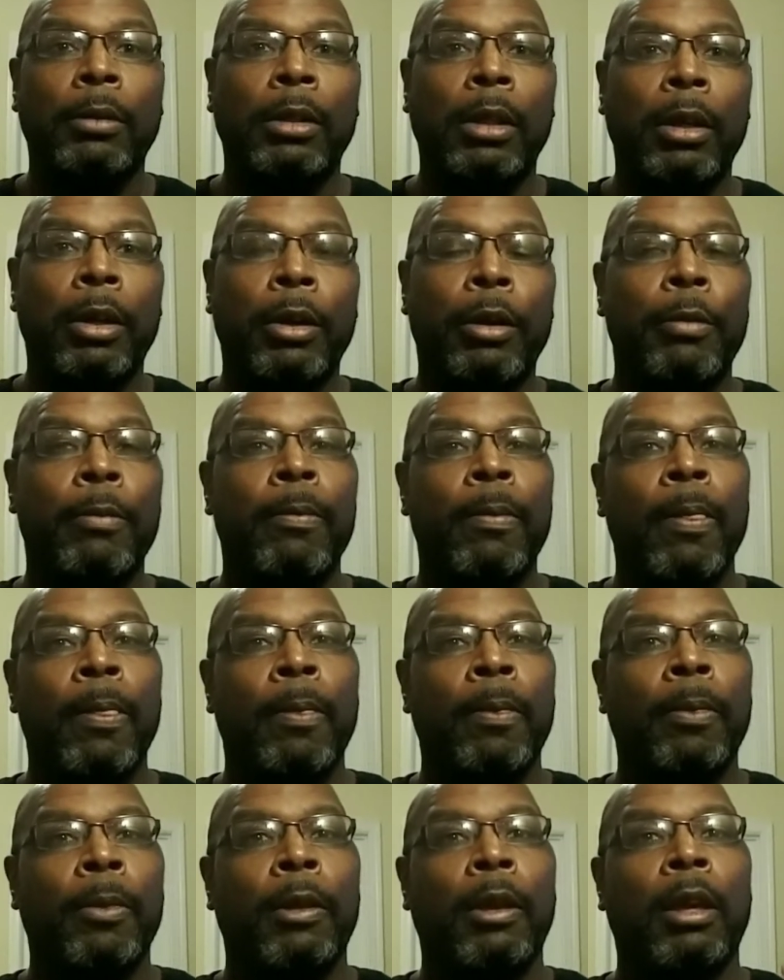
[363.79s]
there
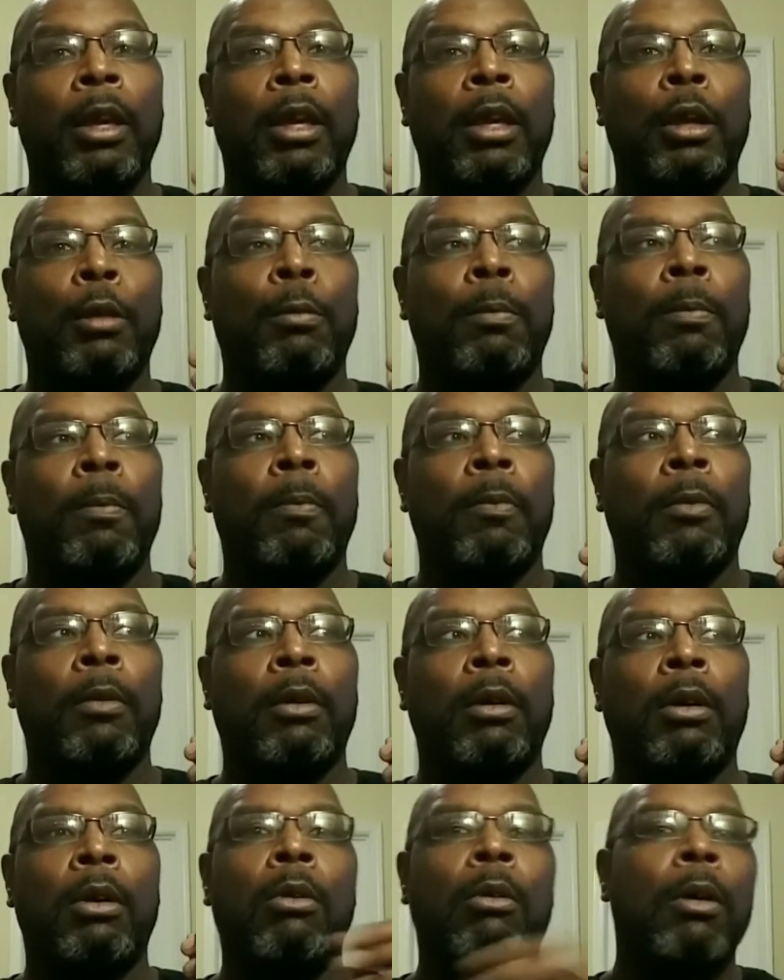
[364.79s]
and
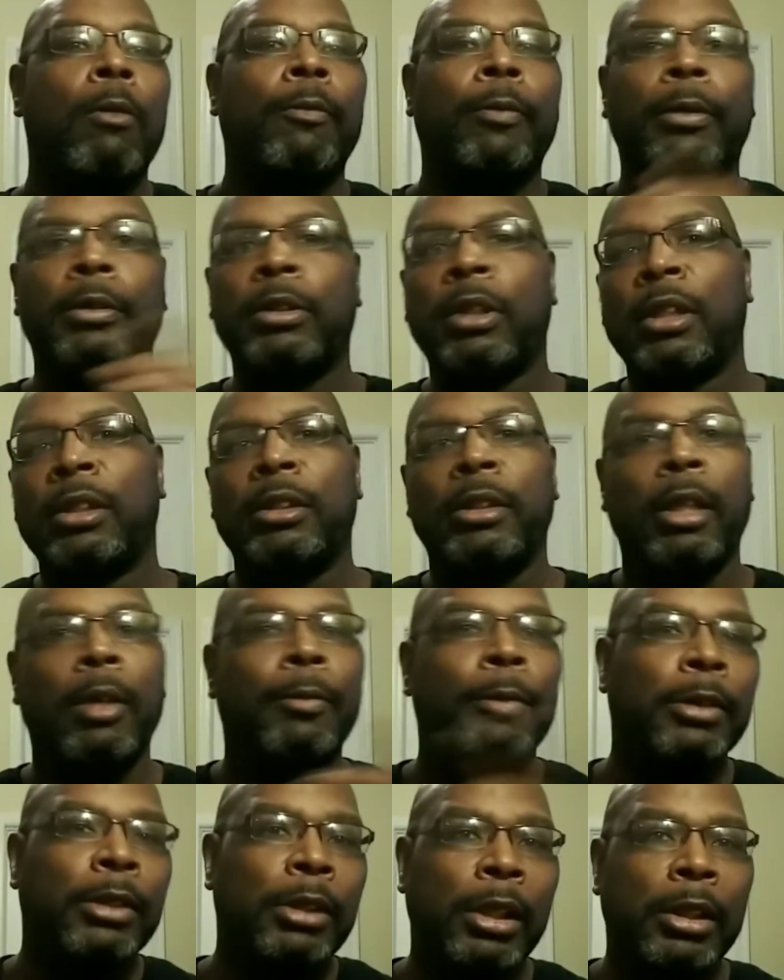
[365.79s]
going for touchdown
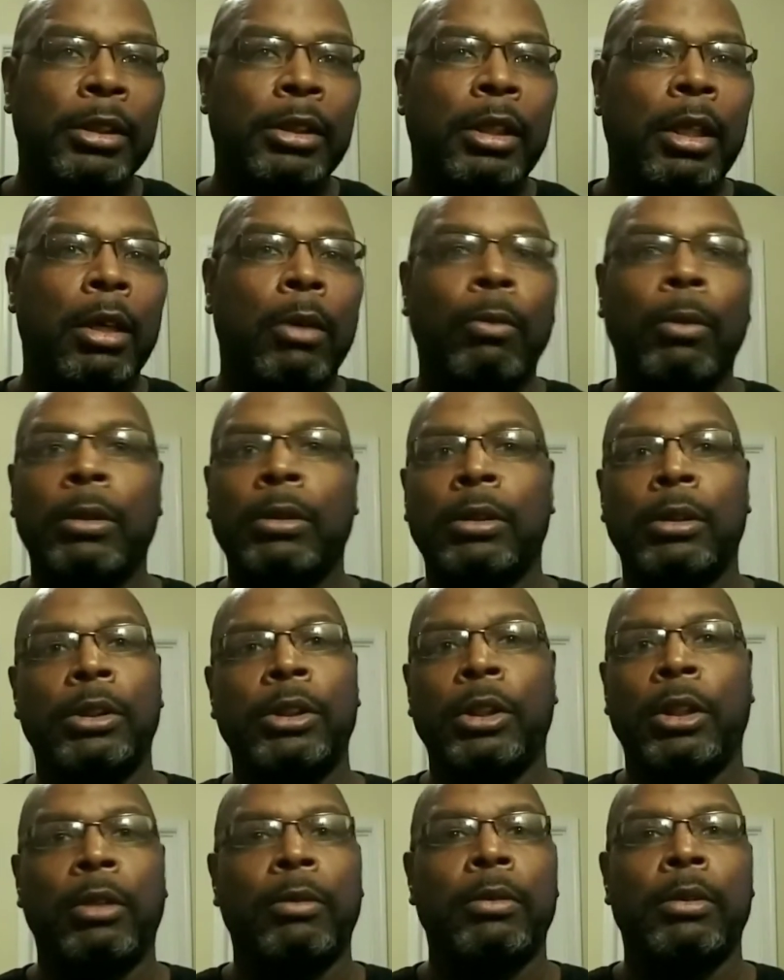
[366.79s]
with the
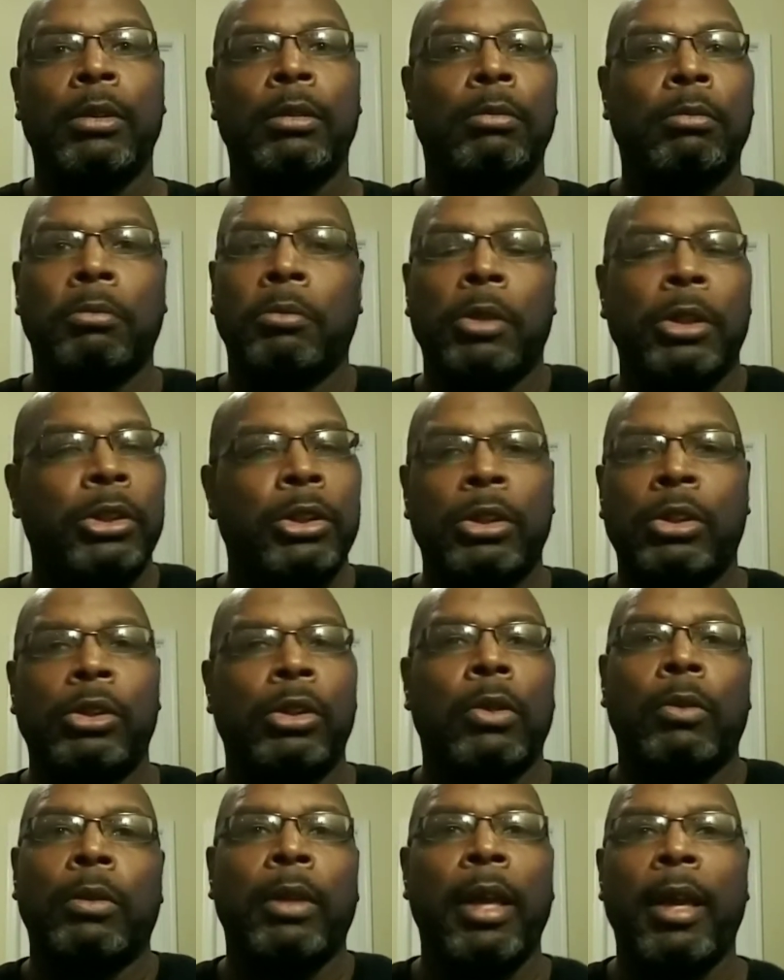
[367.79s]
Chiefs. We just
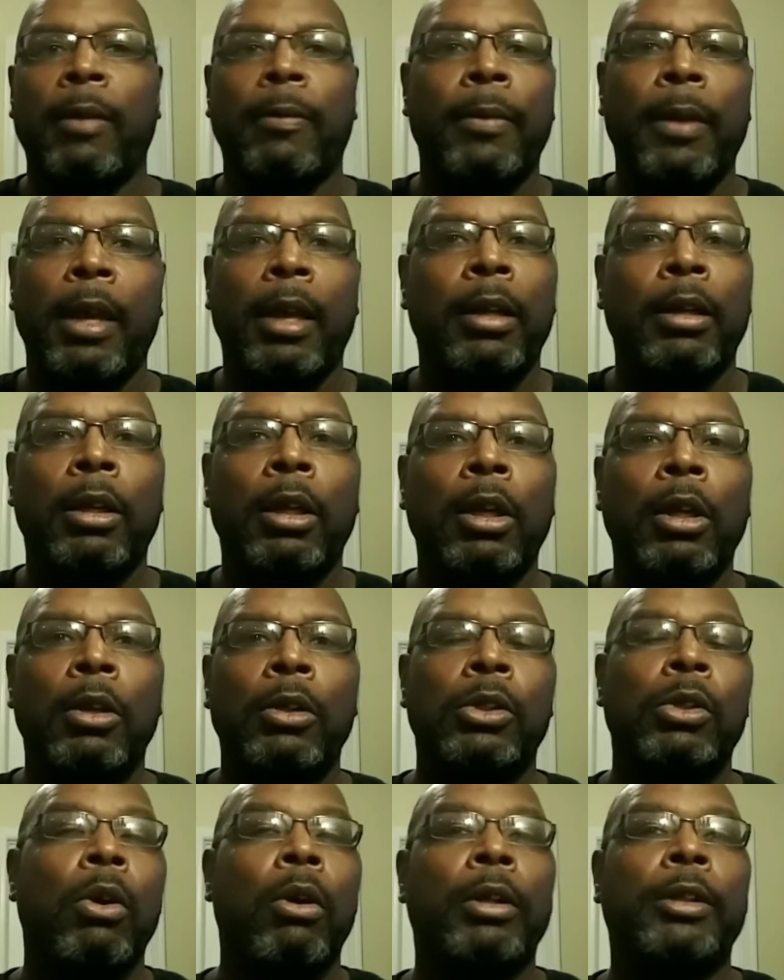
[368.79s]
don't have that.
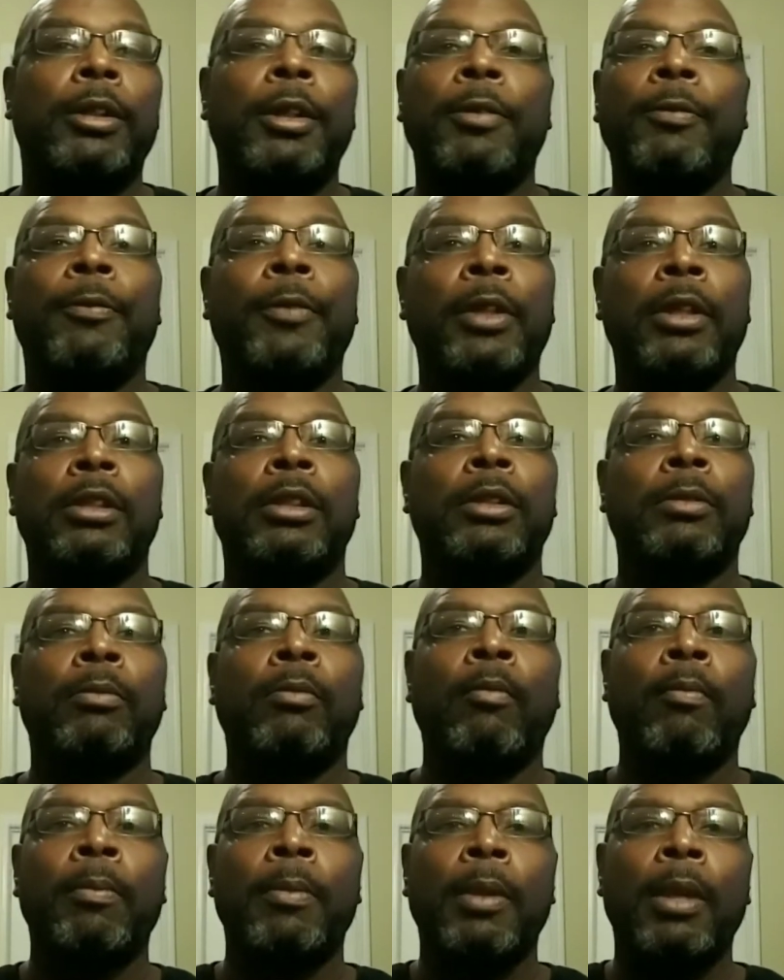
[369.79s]
So our defense
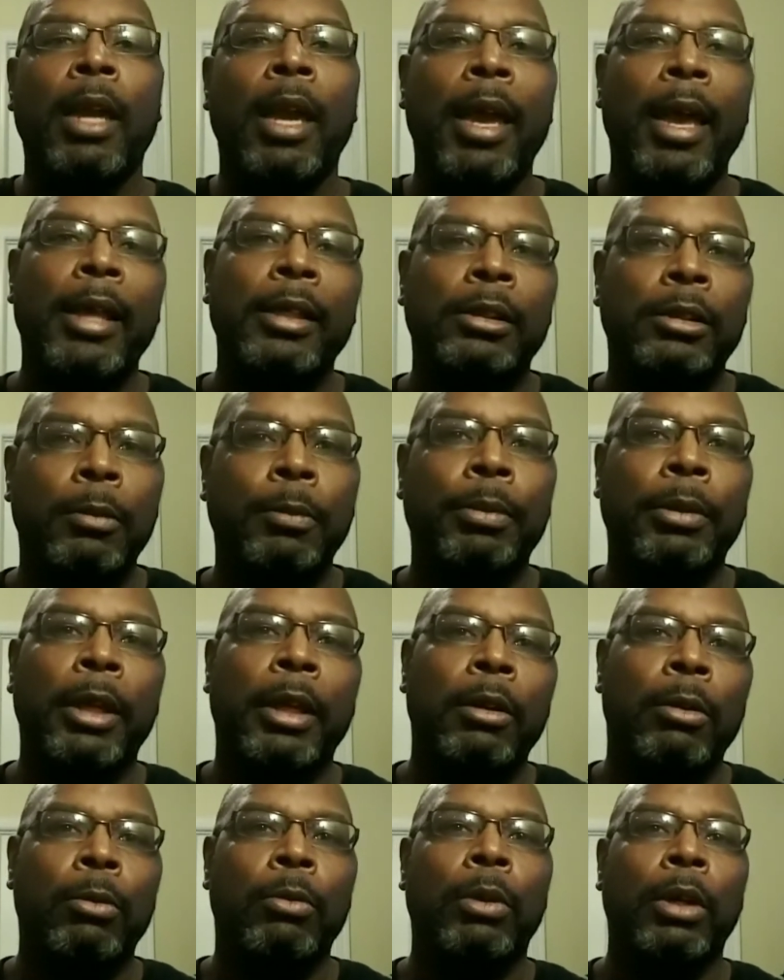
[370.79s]
has to
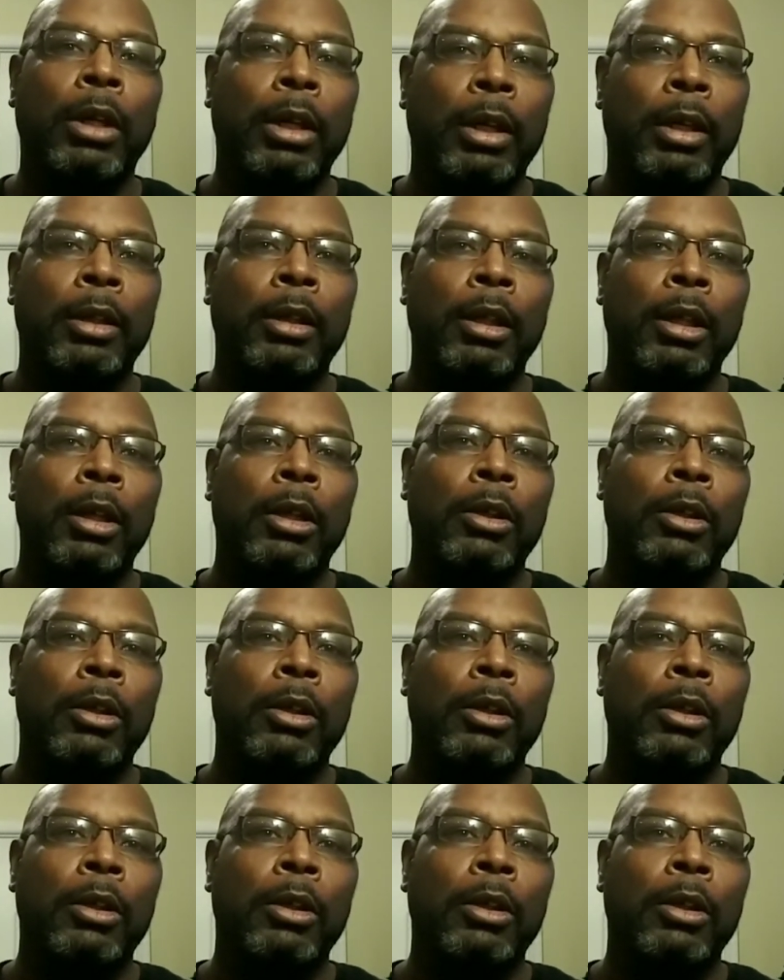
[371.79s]
play the run.